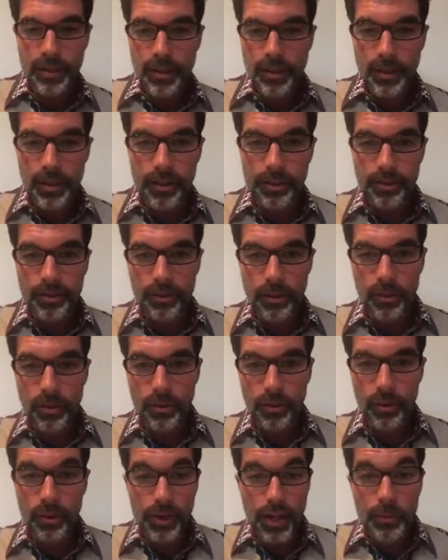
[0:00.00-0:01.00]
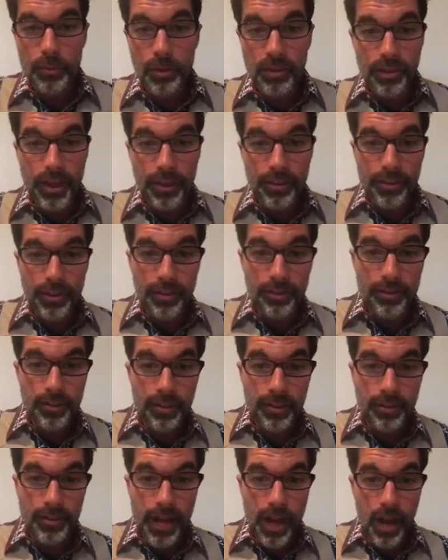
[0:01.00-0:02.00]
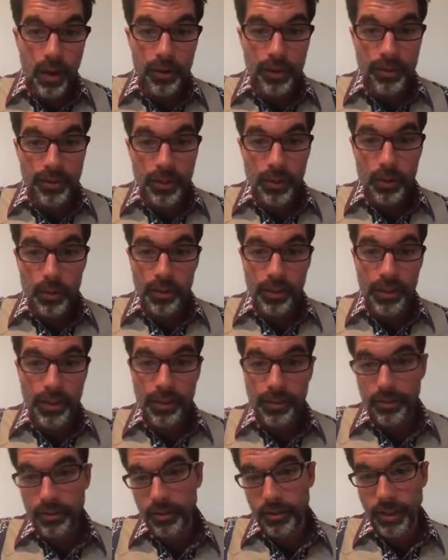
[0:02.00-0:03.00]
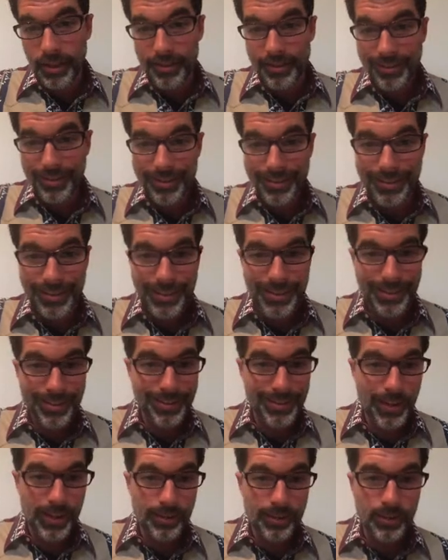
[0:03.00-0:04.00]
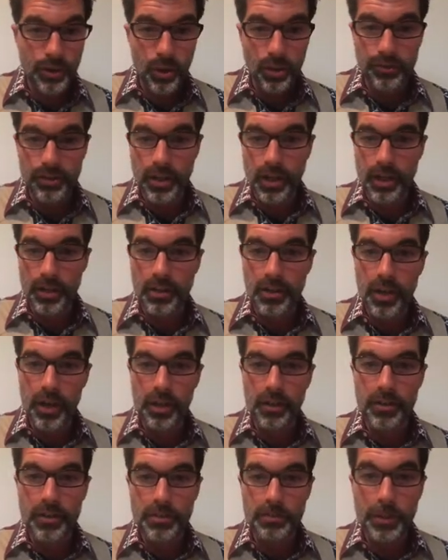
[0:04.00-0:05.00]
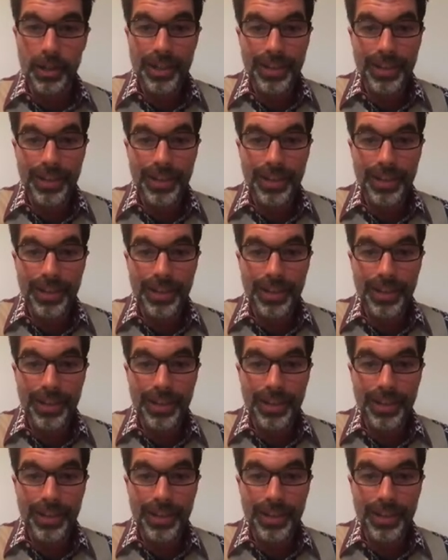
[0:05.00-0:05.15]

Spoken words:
Okay, well great. This is now, it's equaling like 16 cents over $100, but